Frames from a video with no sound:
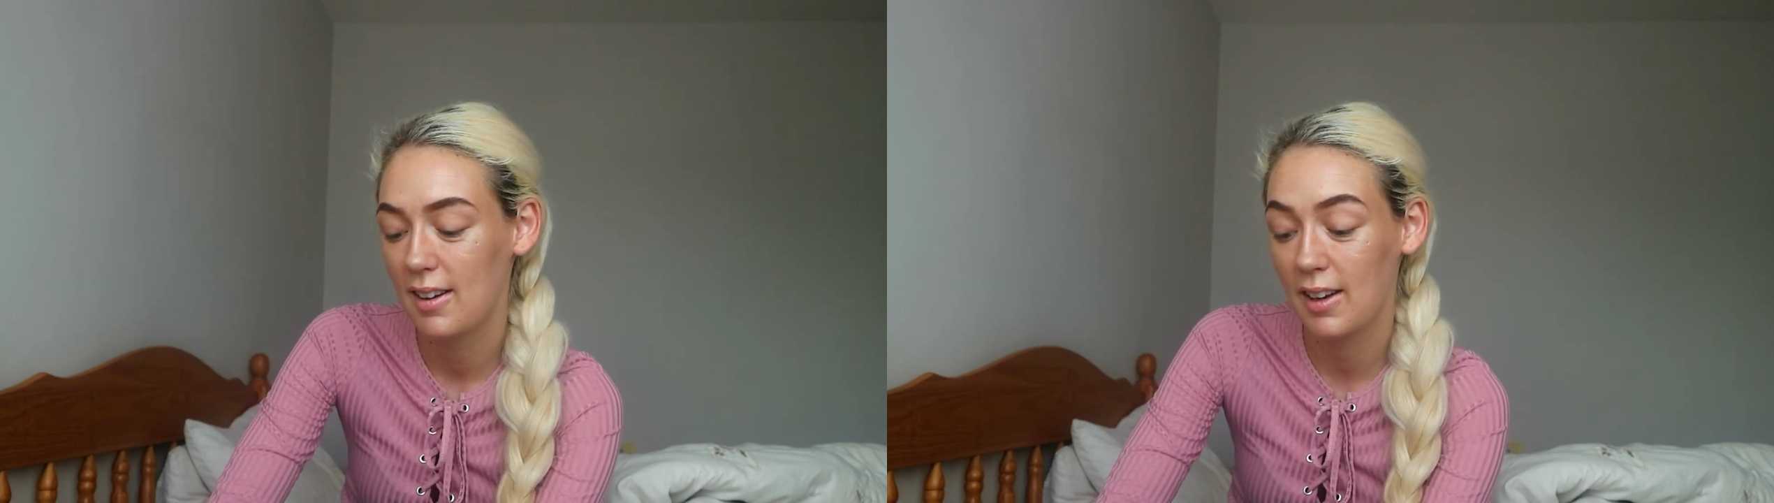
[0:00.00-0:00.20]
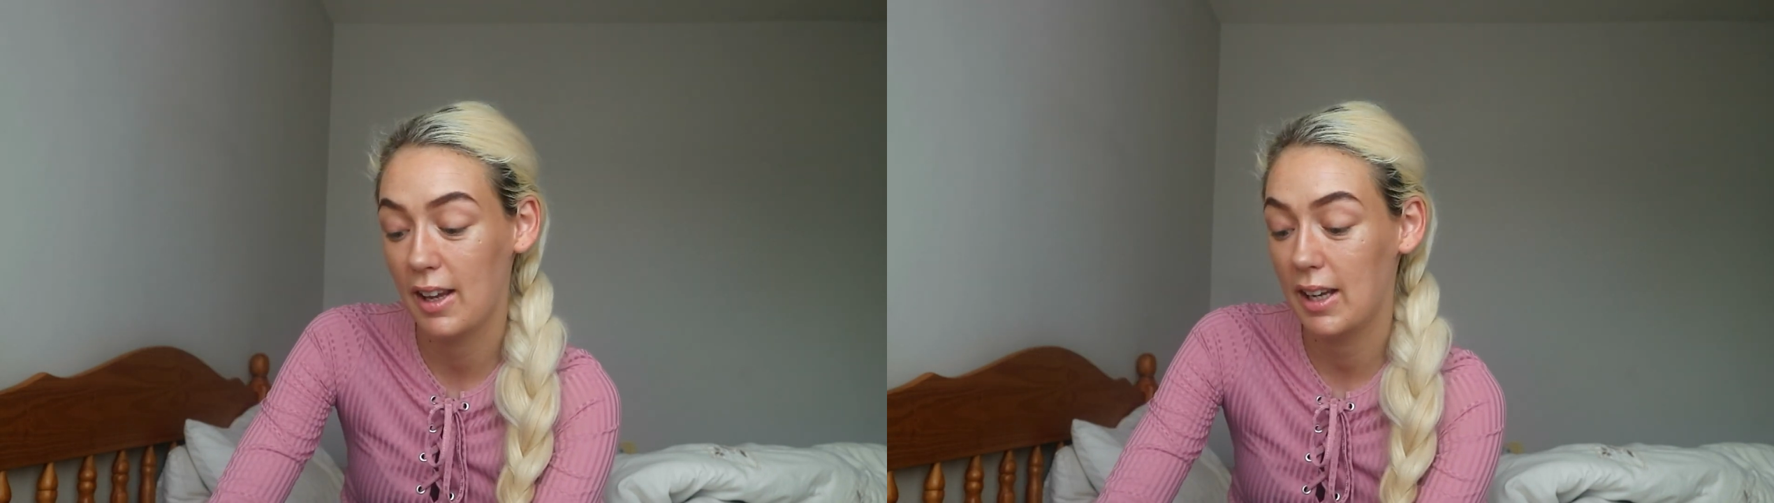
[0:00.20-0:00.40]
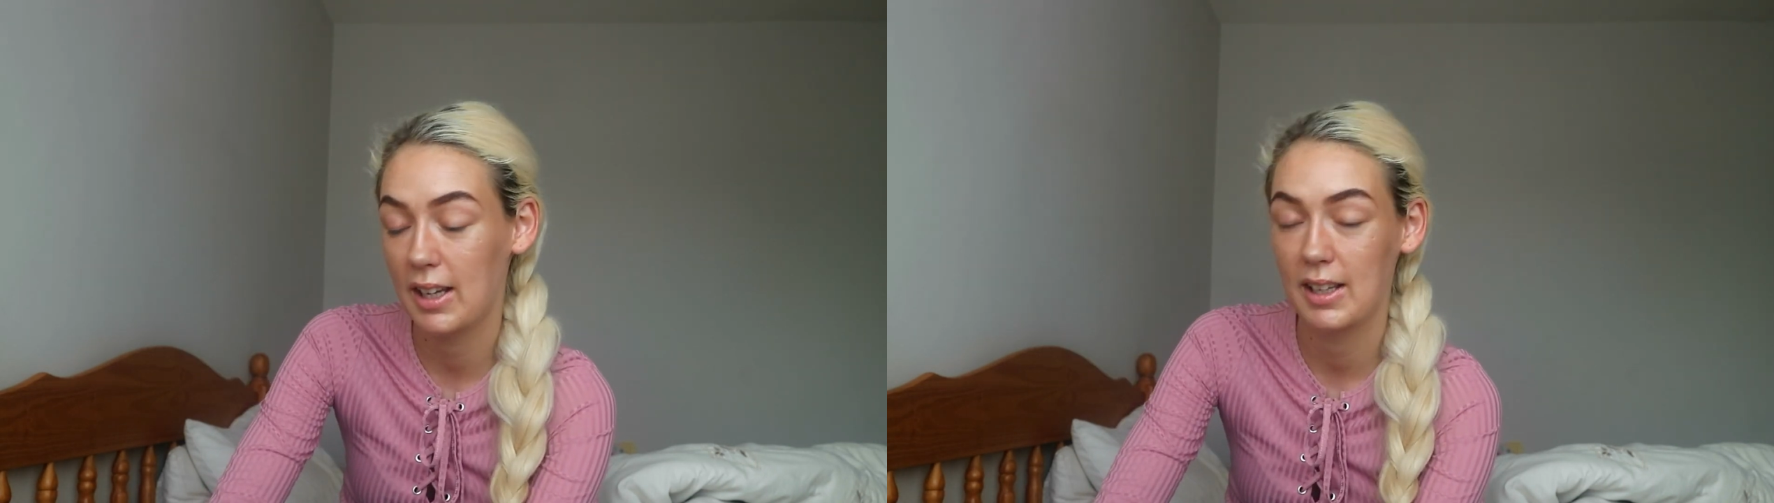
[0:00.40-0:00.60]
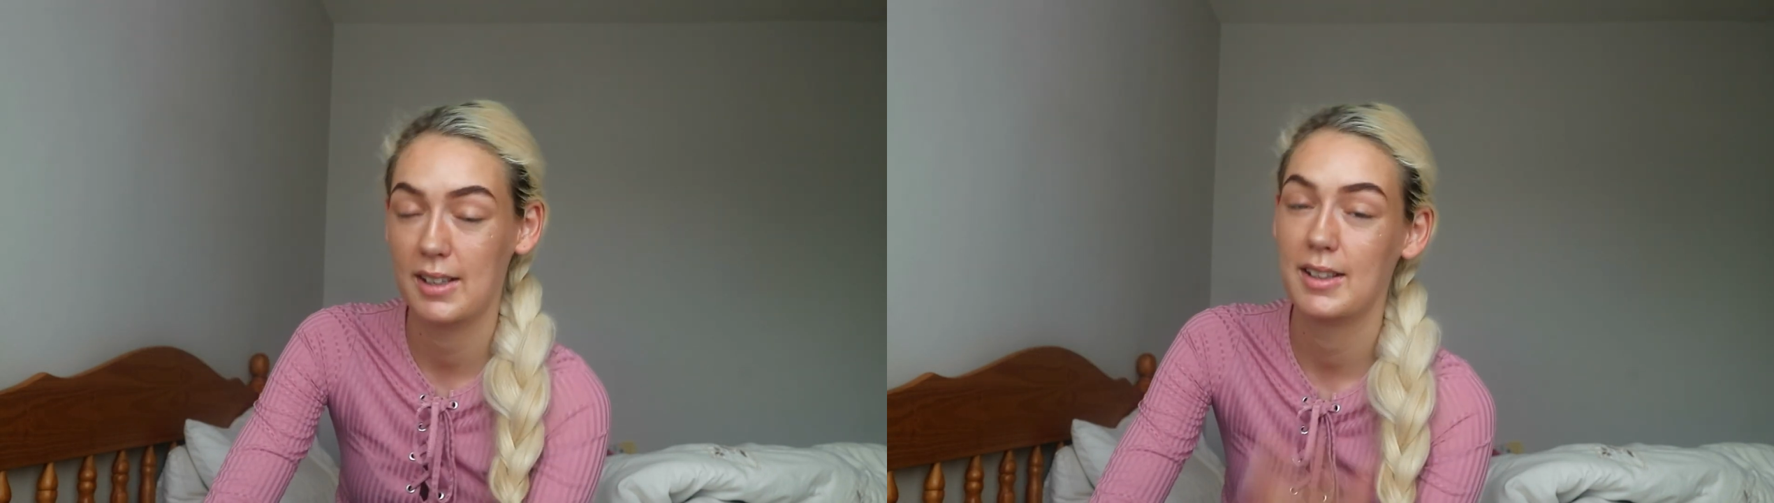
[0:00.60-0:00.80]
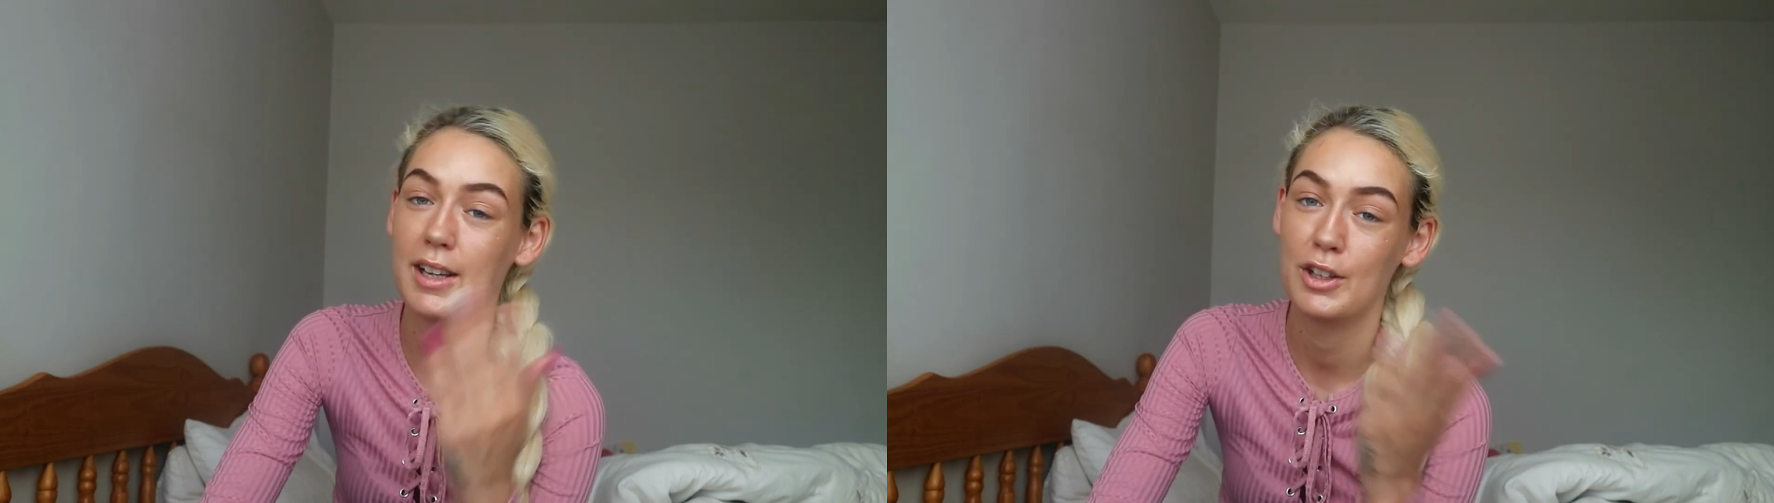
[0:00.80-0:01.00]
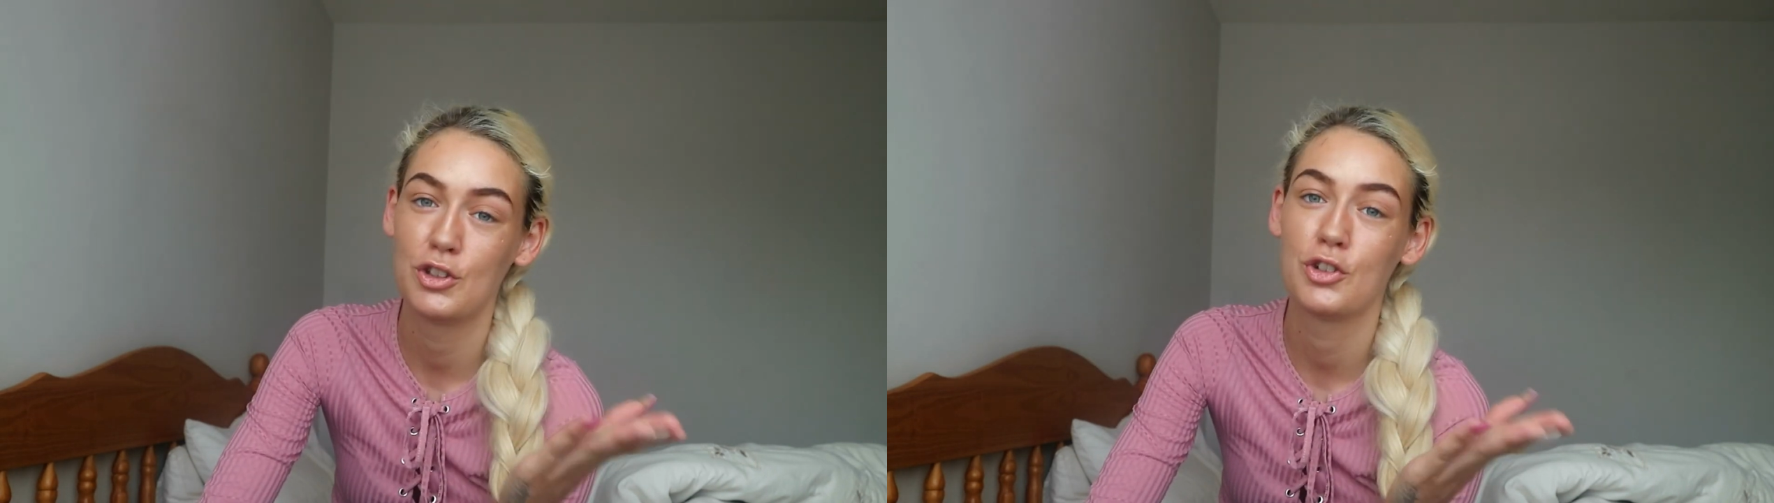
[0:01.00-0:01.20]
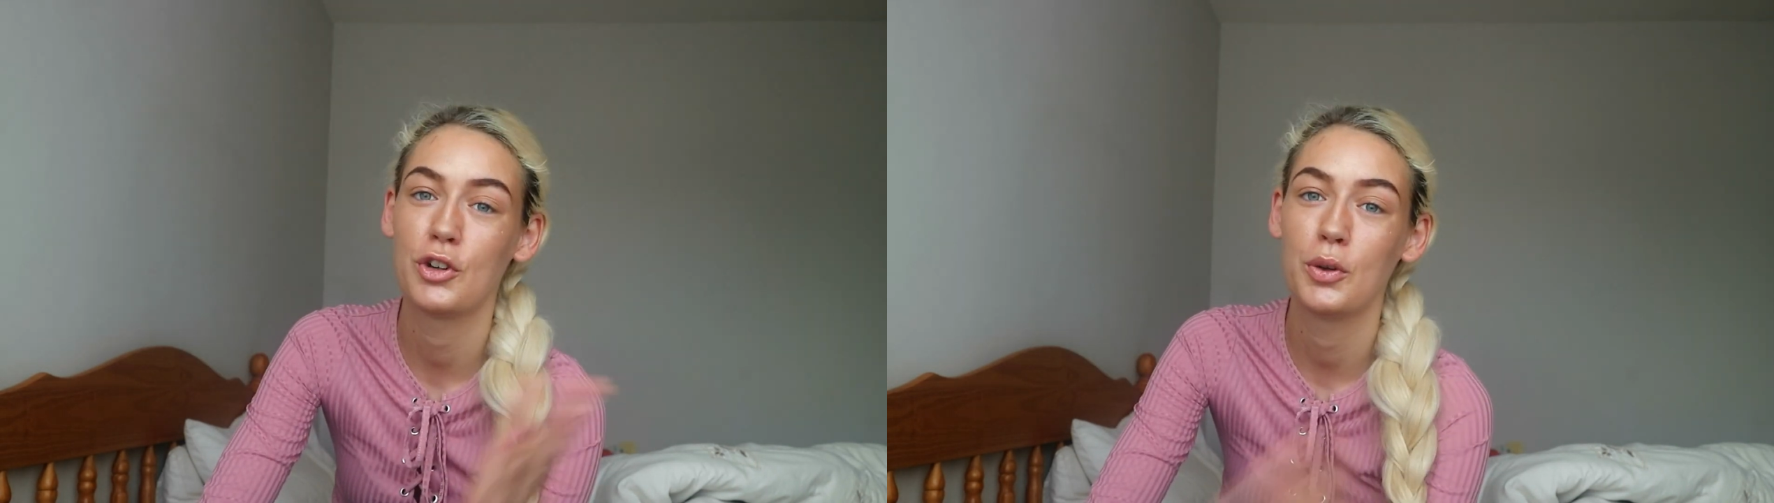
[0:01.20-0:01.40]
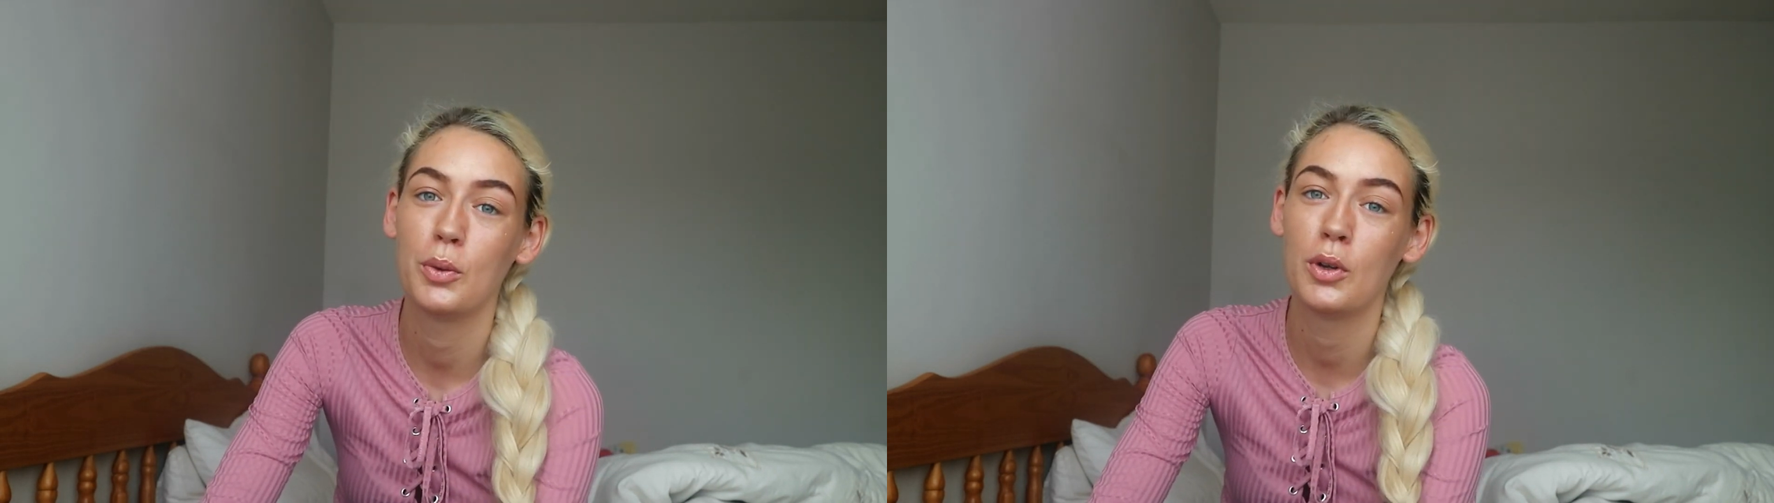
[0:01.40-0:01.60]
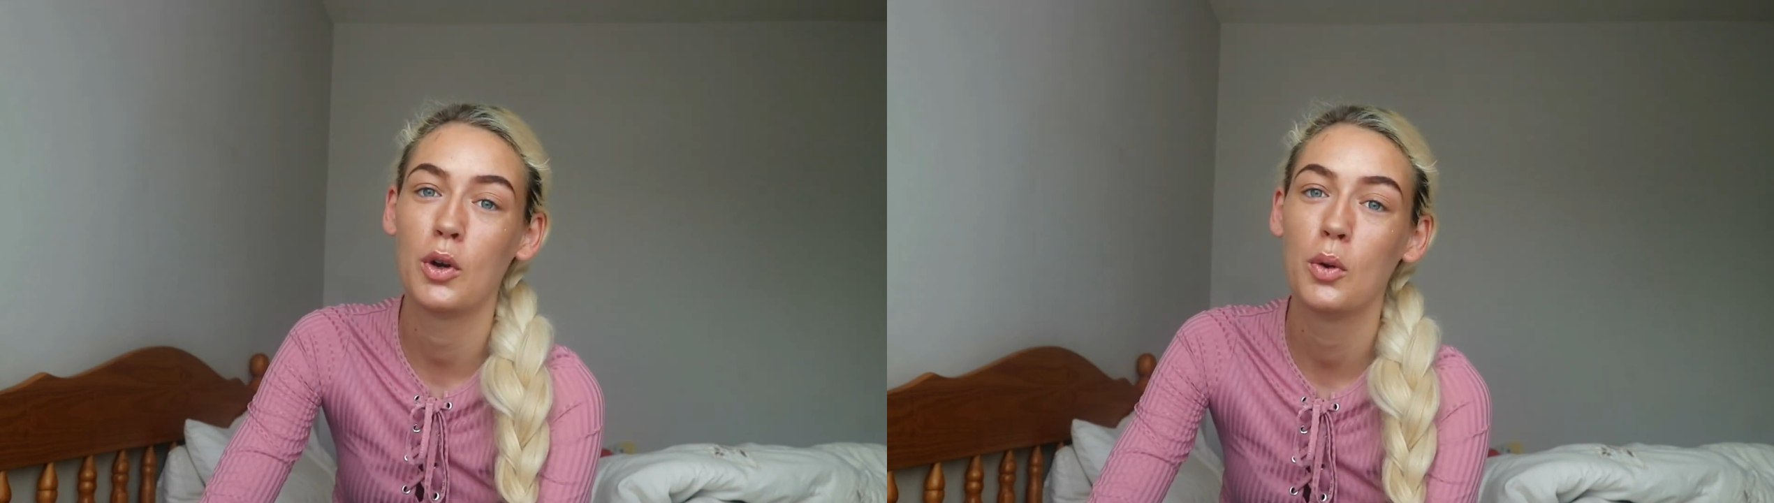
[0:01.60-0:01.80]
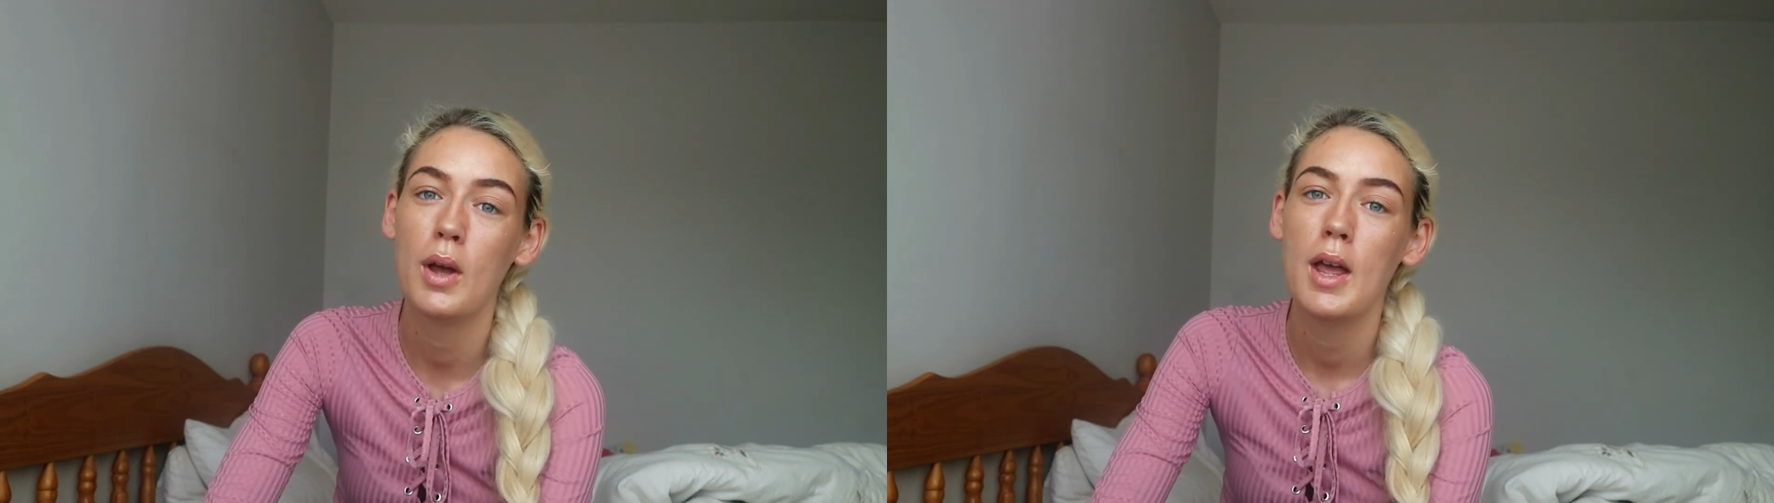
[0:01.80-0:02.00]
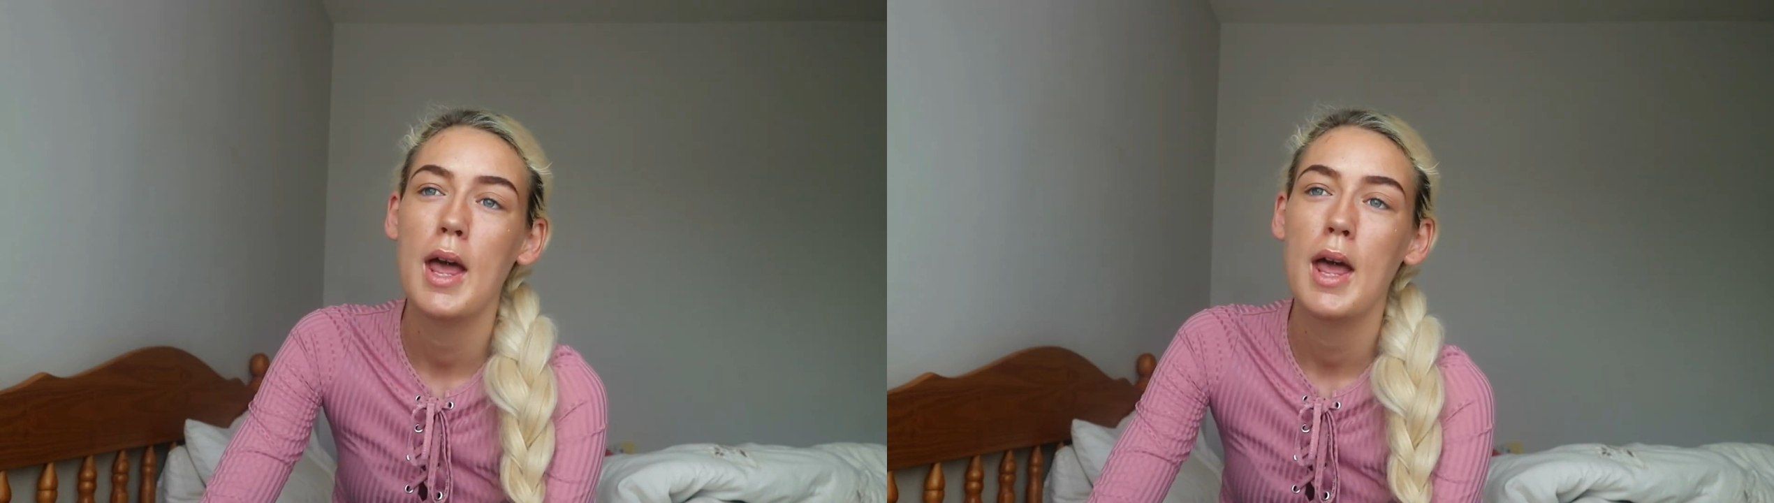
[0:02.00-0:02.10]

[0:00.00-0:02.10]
like, it's true, you know?